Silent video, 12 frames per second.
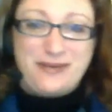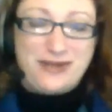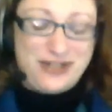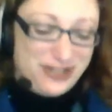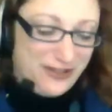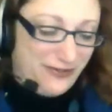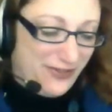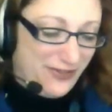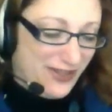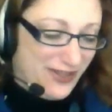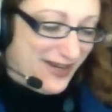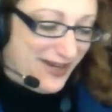I'm going to give you a break.
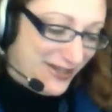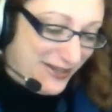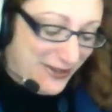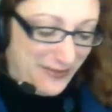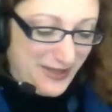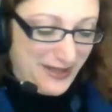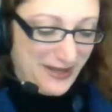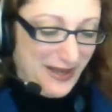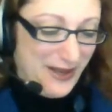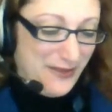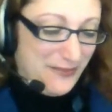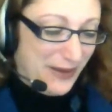We're going to shift things around
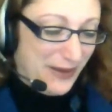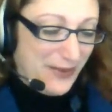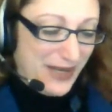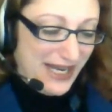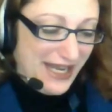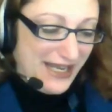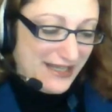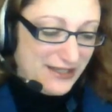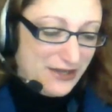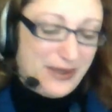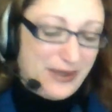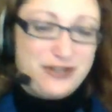a little bit. But I
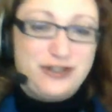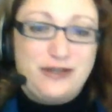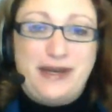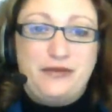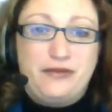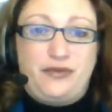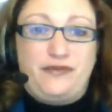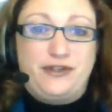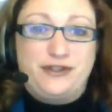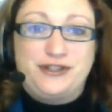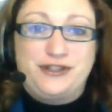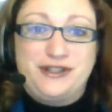want to ask the question
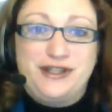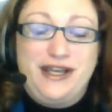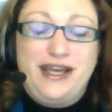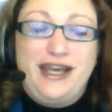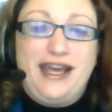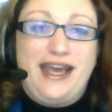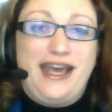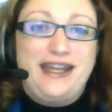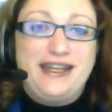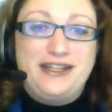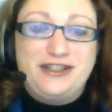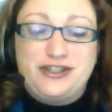about revision.
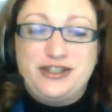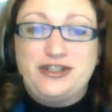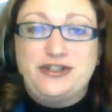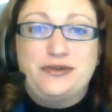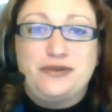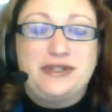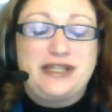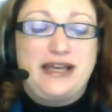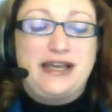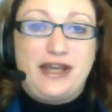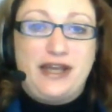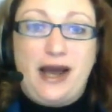NHD
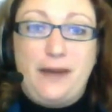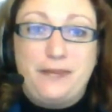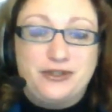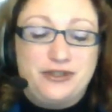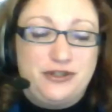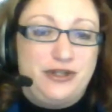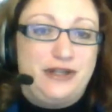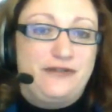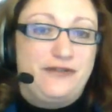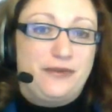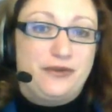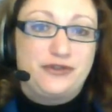students have the
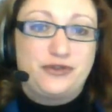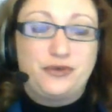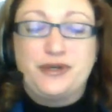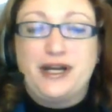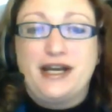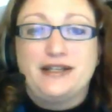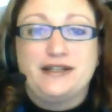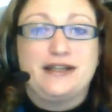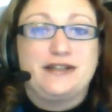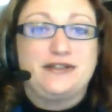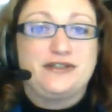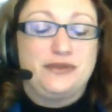opportunity from their school
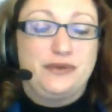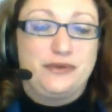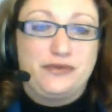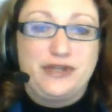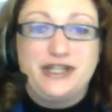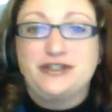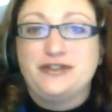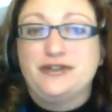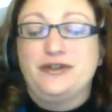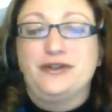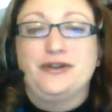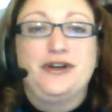contest to a
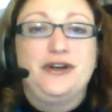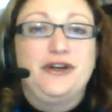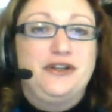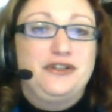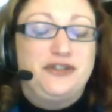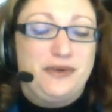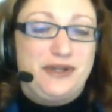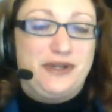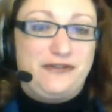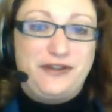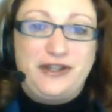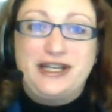regional
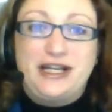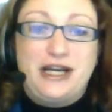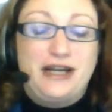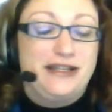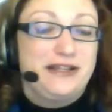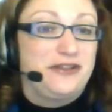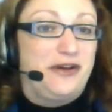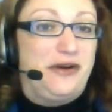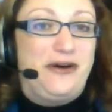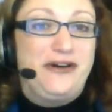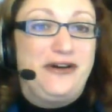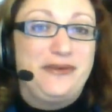to an affiliate
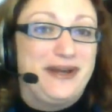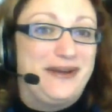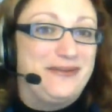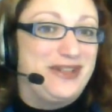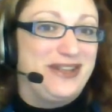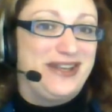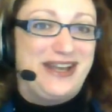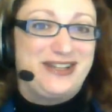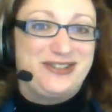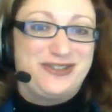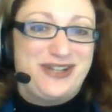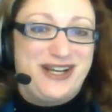contest all the way up to
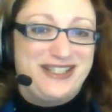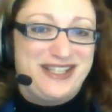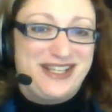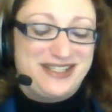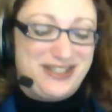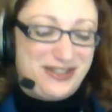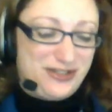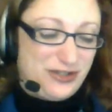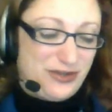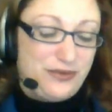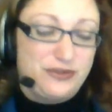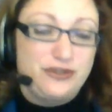the national contest
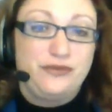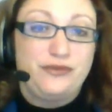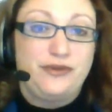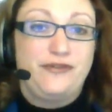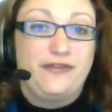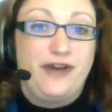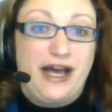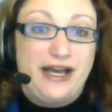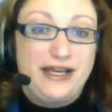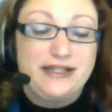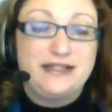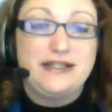in June to
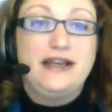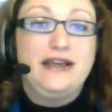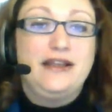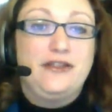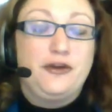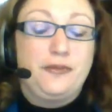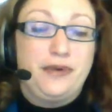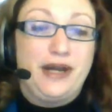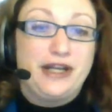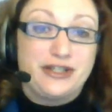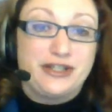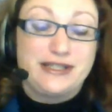revise
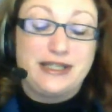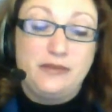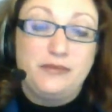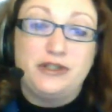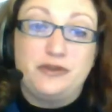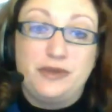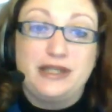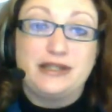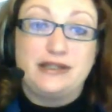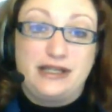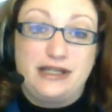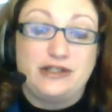their projects in
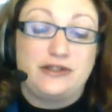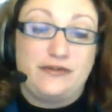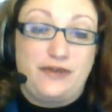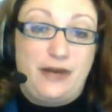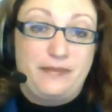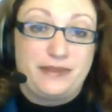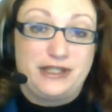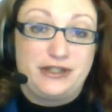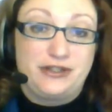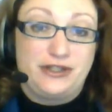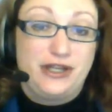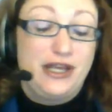between the stages of
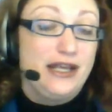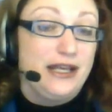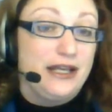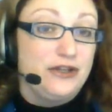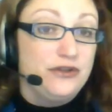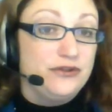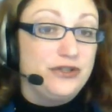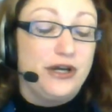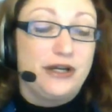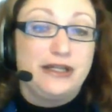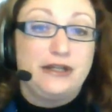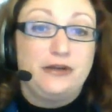competition. Can
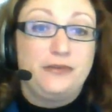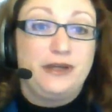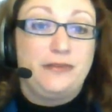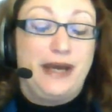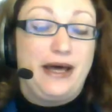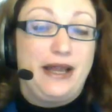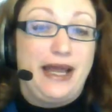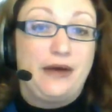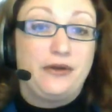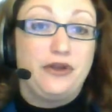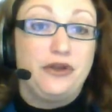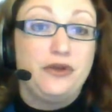you talk a little bit
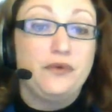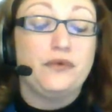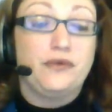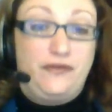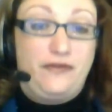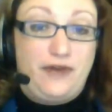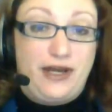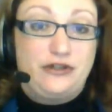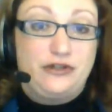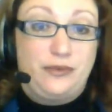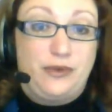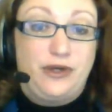about how you
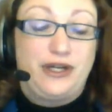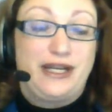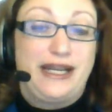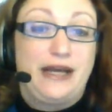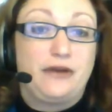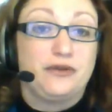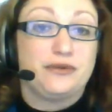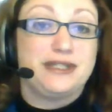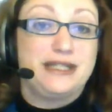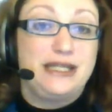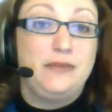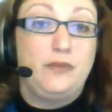revise your work and how
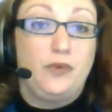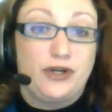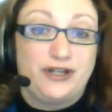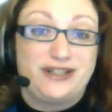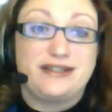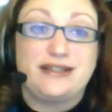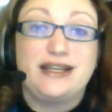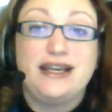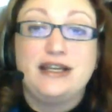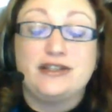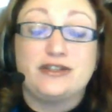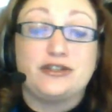your team
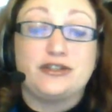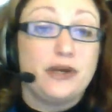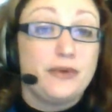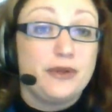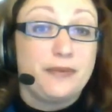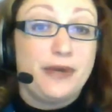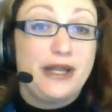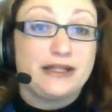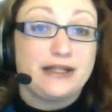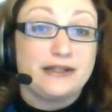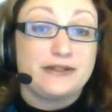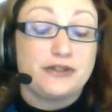works to start with a
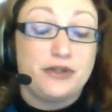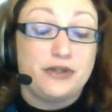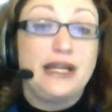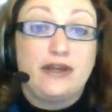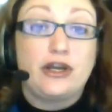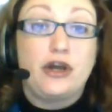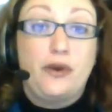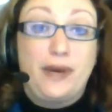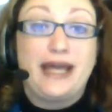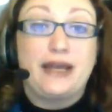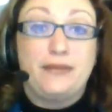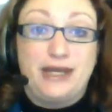product that's good and
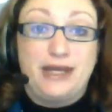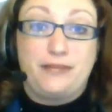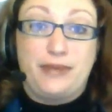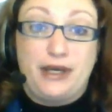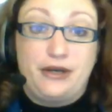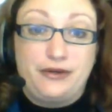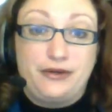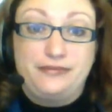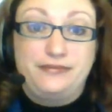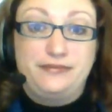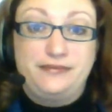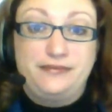then go ahead and make it better?